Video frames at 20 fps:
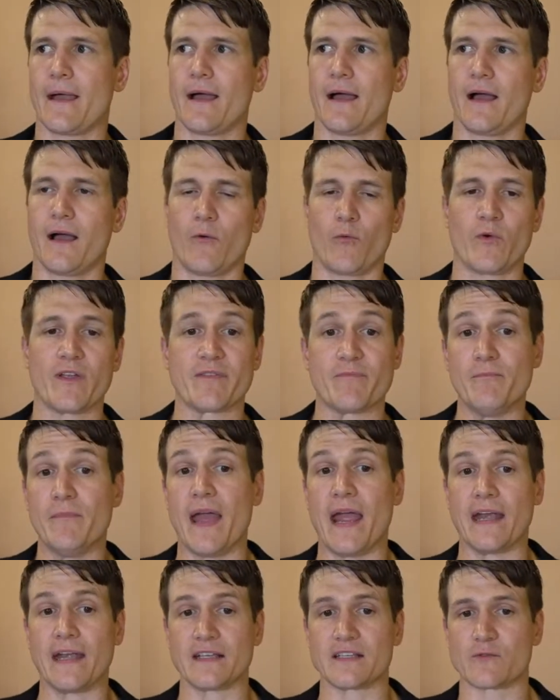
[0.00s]
uh, with
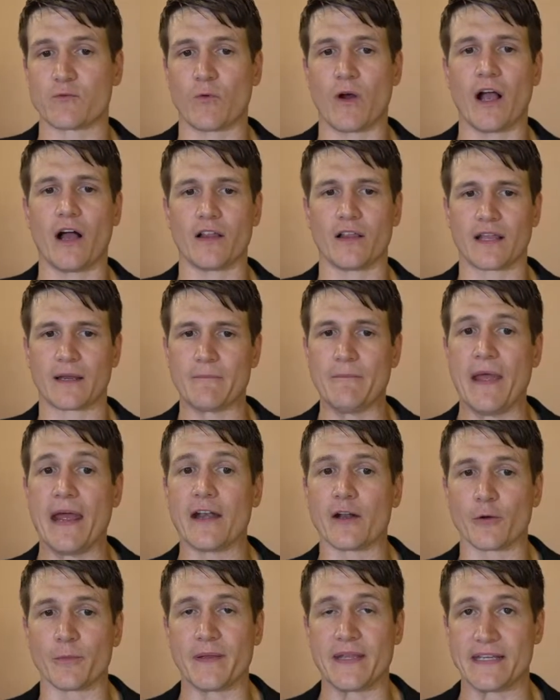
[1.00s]
men as well. Like
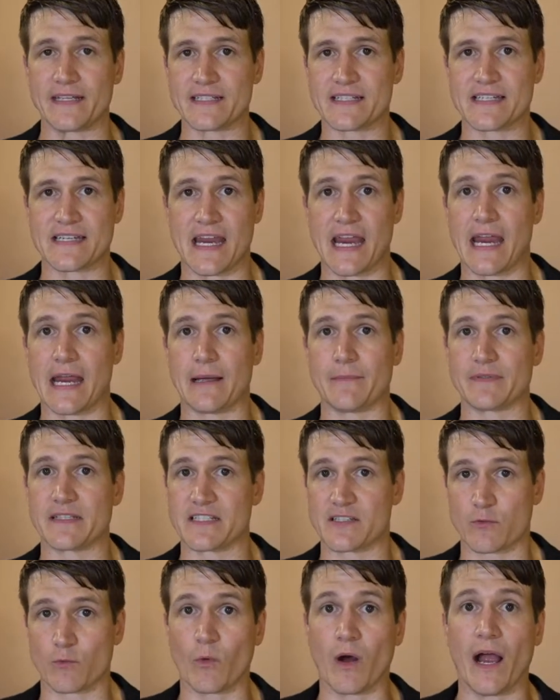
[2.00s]
men are being scammed
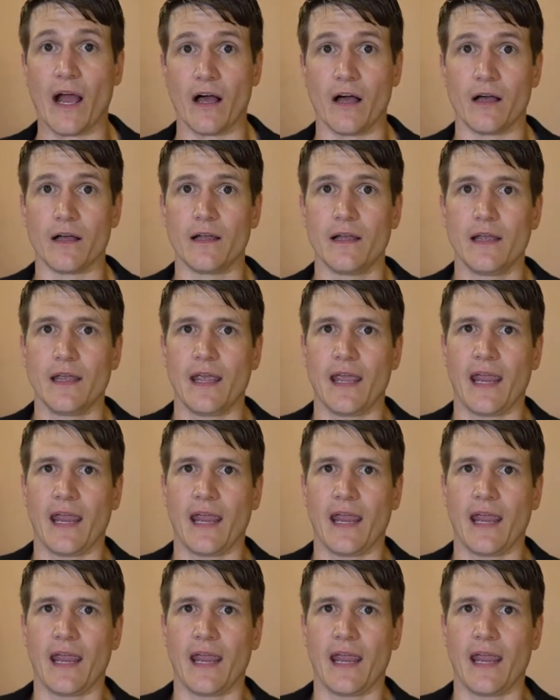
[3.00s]
as well,